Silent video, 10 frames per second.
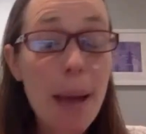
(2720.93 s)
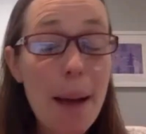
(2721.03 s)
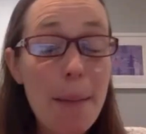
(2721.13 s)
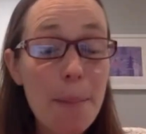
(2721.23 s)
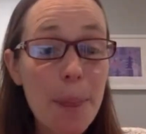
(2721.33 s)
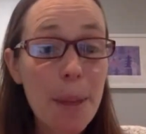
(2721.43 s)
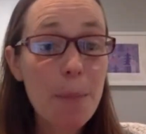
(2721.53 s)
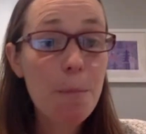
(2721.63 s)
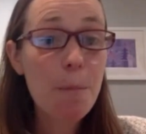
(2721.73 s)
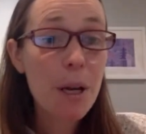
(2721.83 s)
um,
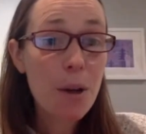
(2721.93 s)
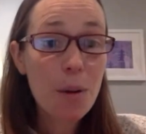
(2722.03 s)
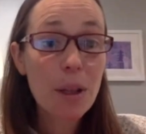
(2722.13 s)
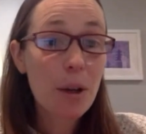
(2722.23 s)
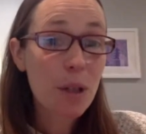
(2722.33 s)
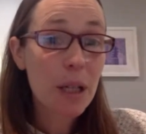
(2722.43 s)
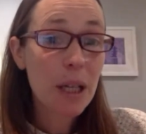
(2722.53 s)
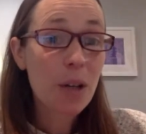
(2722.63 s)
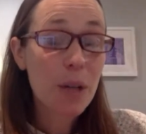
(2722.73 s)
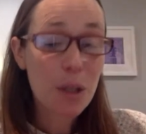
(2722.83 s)
we know that there's an
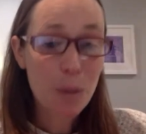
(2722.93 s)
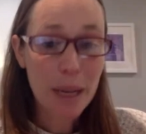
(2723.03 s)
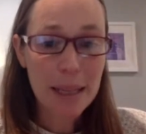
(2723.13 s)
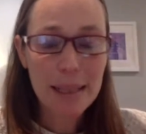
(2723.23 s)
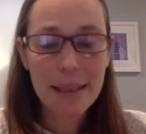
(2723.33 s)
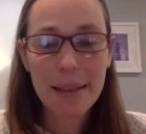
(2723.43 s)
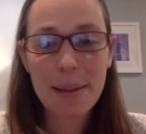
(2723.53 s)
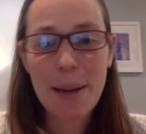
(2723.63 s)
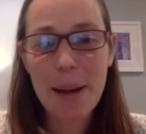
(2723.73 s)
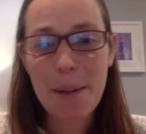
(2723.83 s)
increased risk
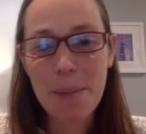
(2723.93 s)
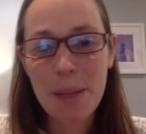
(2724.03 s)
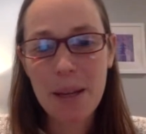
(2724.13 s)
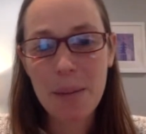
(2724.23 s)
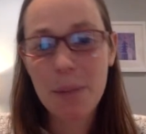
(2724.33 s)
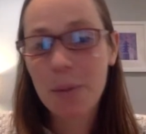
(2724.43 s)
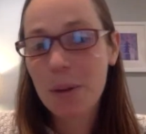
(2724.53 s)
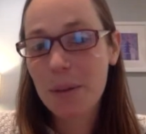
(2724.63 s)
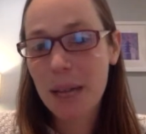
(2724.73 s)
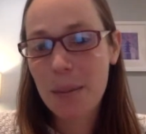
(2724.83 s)
um, in people who
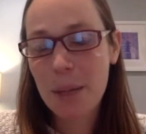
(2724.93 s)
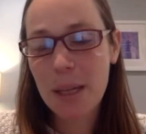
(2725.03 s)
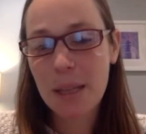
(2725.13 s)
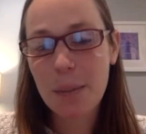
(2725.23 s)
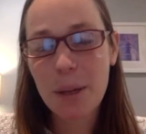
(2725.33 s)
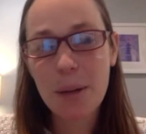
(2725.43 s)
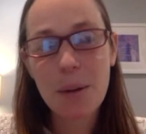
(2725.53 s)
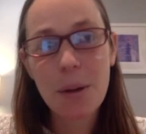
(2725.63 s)
have diabetes, but